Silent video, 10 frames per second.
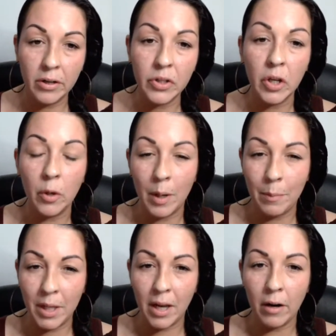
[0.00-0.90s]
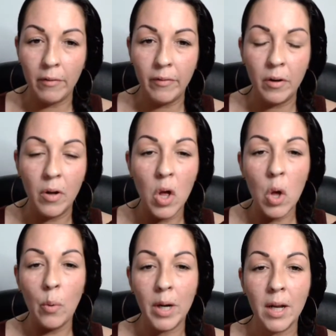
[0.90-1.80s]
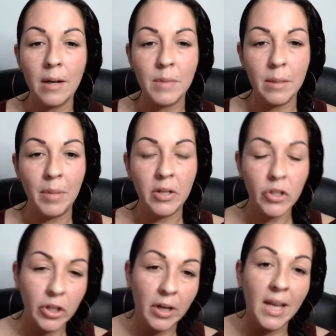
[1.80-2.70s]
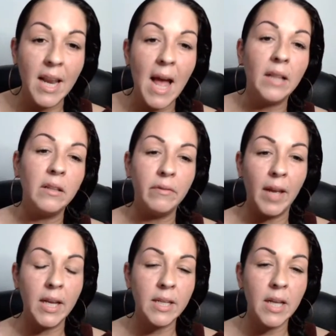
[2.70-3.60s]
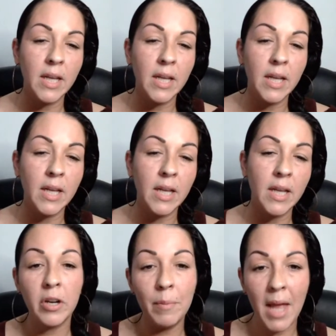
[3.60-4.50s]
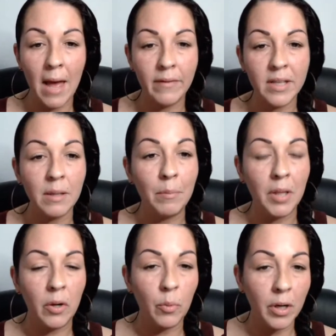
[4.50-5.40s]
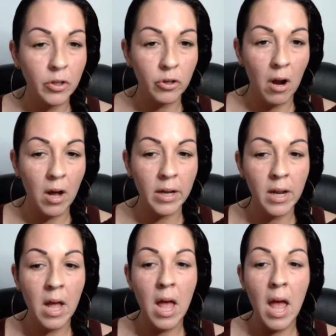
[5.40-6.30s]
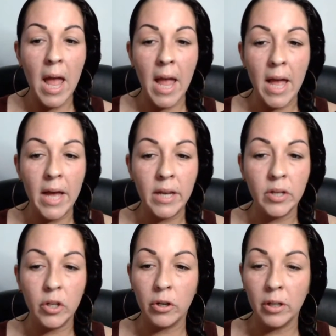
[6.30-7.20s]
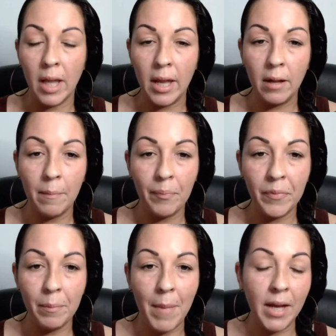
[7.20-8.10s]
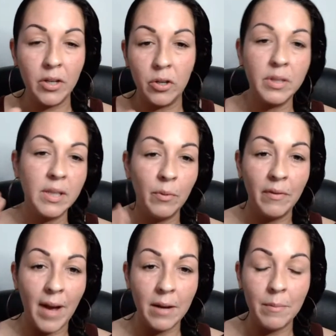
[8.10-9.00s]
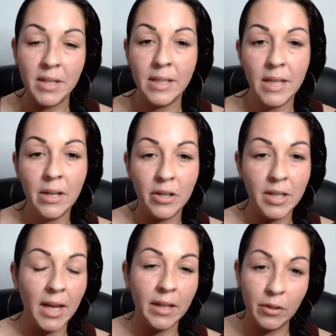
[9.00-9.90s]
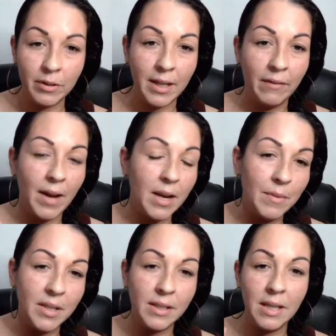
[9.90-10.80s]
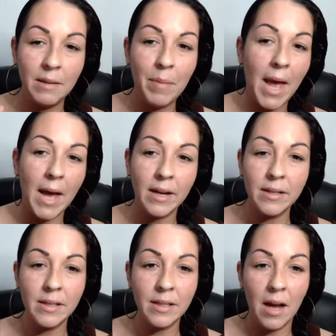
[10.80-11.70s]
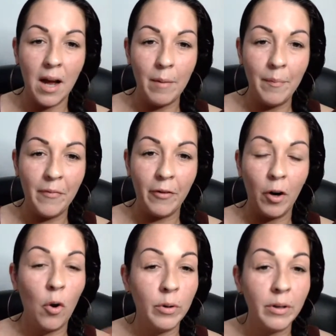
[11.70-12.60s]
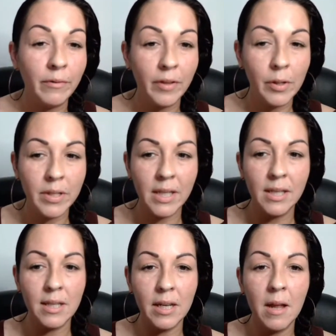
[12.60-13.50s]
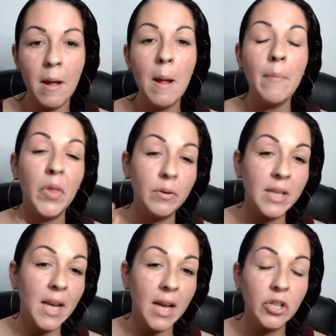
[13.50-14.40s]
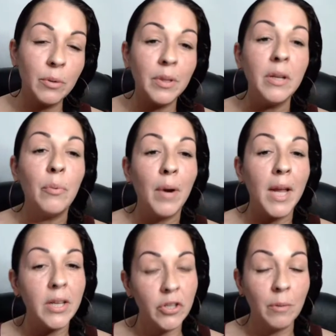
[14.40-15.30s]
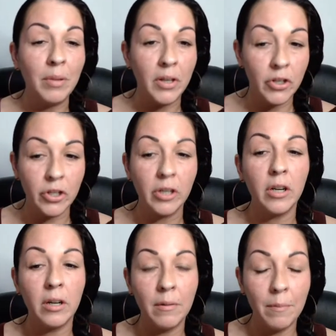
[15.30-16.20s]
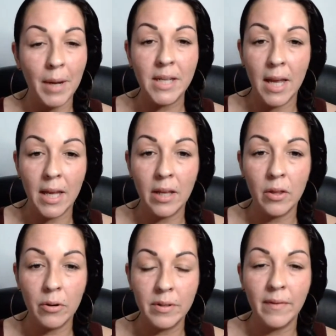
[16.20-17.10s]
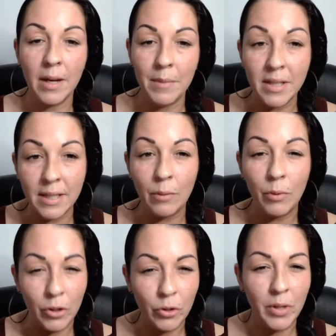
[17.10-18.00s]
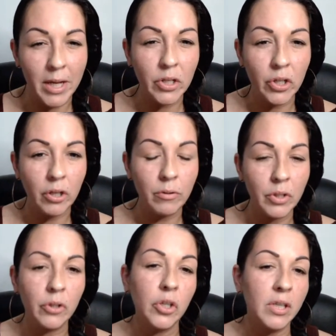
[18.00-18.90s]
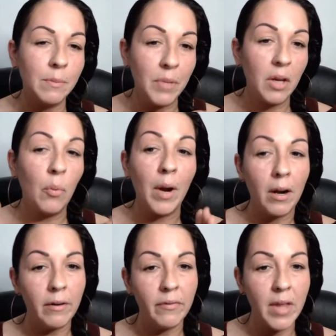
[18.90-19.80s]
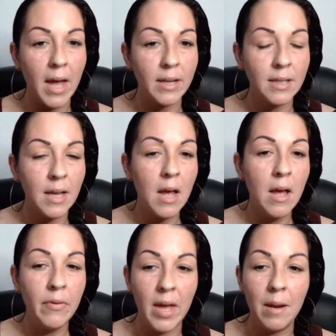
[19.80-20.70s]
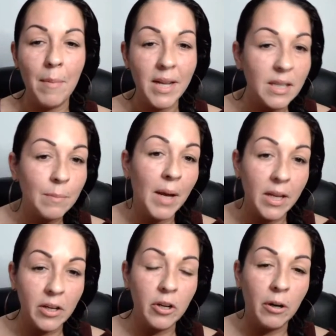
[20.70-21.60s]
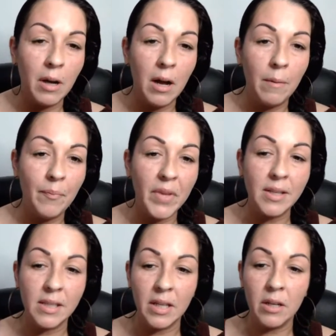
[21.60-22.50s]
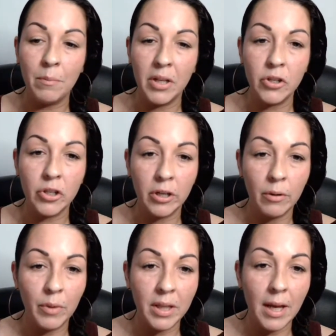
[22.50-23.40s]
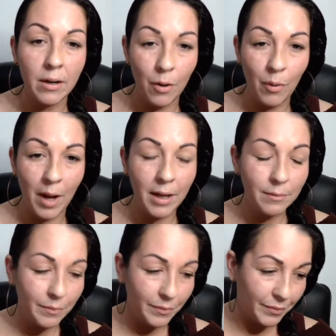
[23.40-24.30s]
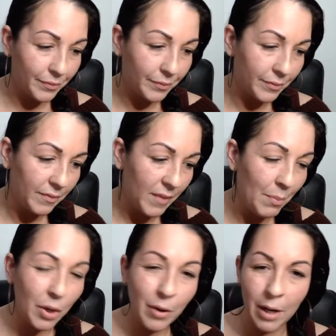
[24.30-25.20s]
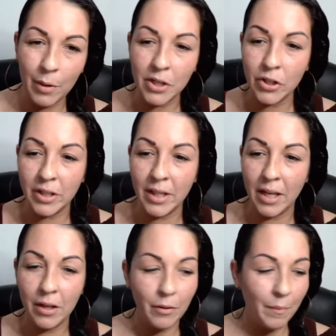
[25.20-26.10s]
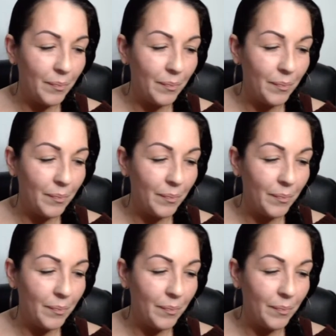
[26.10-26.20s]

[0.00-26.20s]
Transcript: So you're going to want to be careful when it comes to blood sugar. It can elevate. So if you're going to be having some blood work drawn and you're like mega dosing with vitamin C or taking those like vitamin C packs for cold and flu season, those can actually really raise your blood sugar by taking those. Vitamin C will do that to you. So just be aware of that it might spike your insulin and blood sugar with that. Okay. But great question. Thank you.